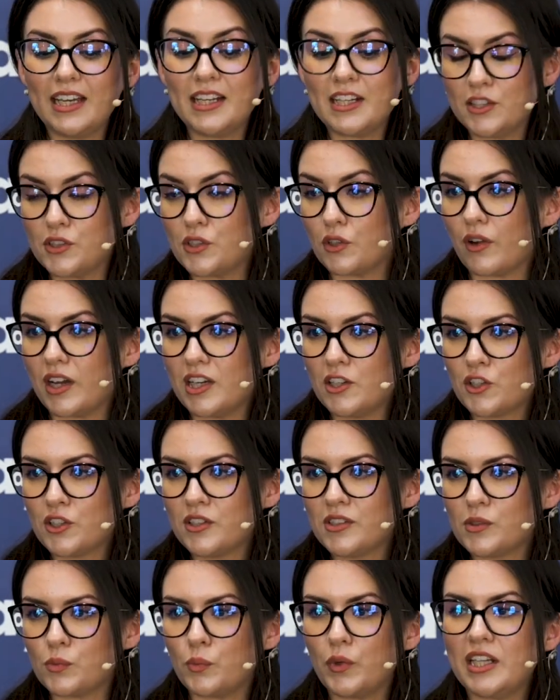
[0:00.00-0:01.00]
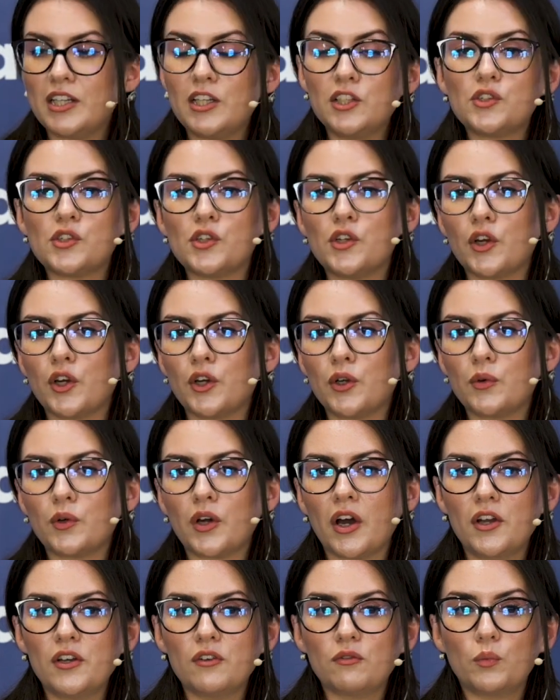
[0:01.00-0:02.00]
integrations, we need to know
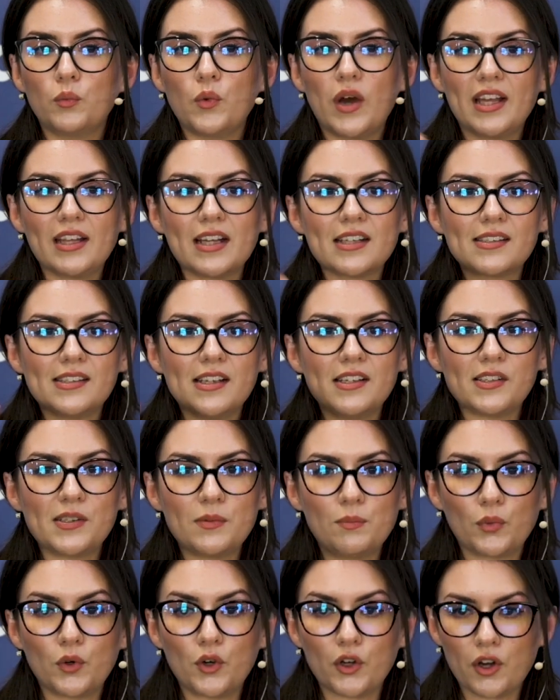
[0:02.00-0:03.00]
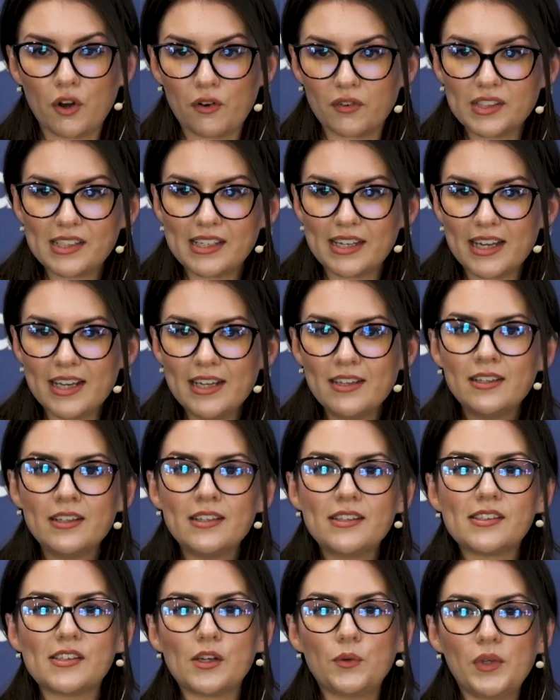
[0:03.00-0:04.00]
kind of where that sits in priority
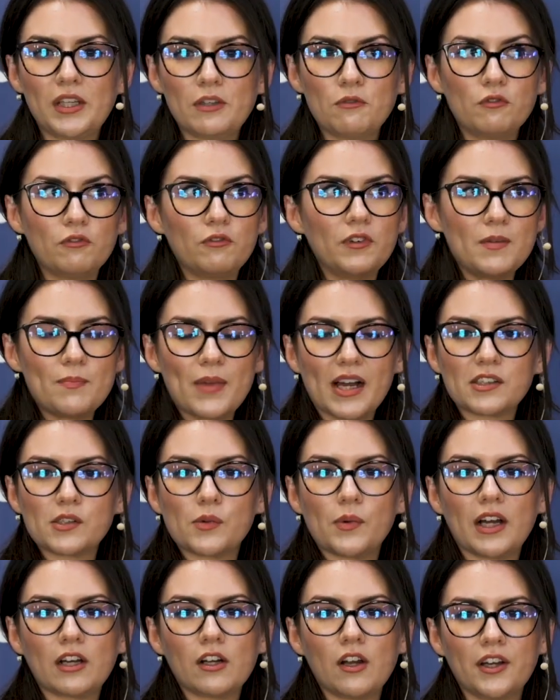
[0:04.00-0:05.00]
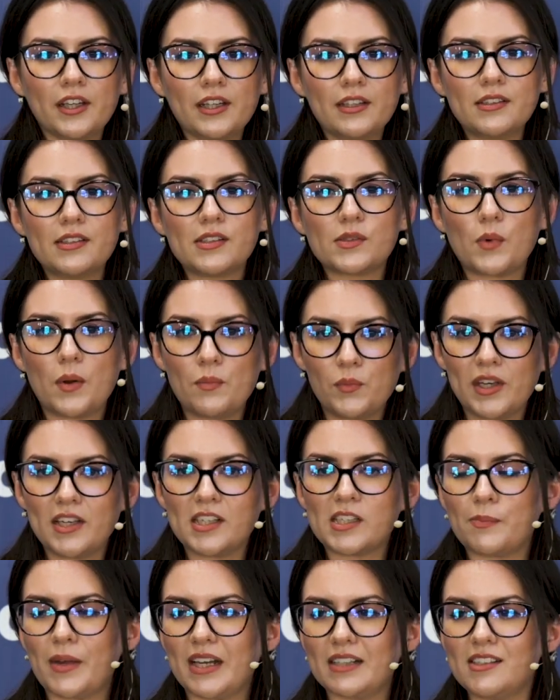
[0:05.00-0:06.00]
so we can feedback to our clients when we
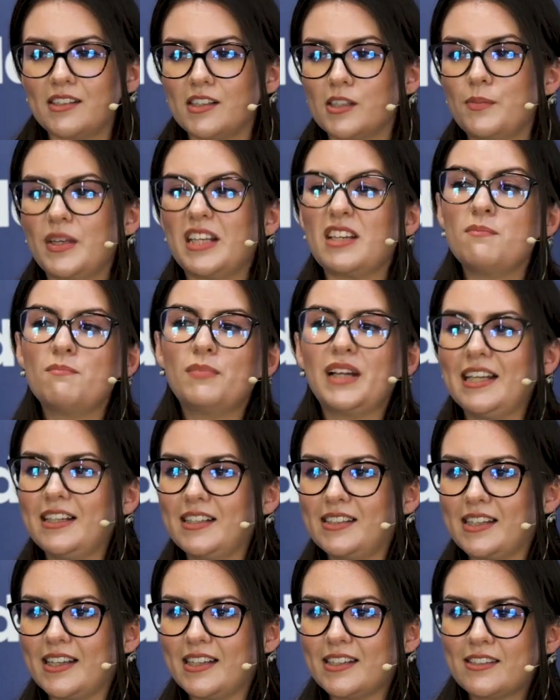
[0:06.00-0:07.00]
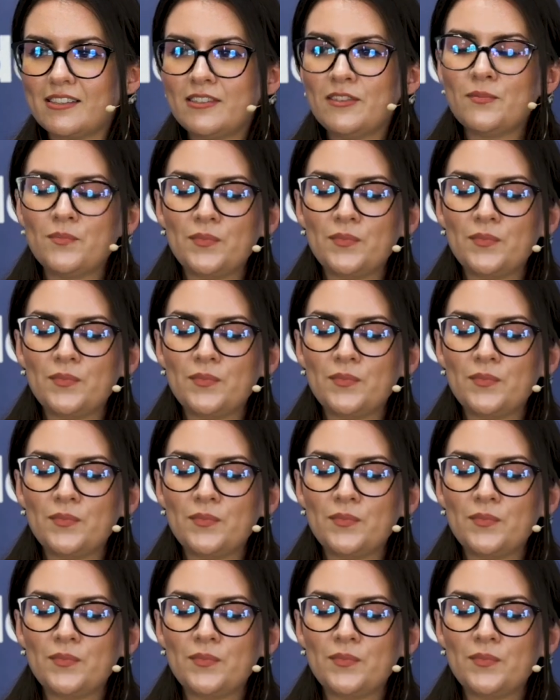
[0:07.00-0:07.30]
expect it to be completed.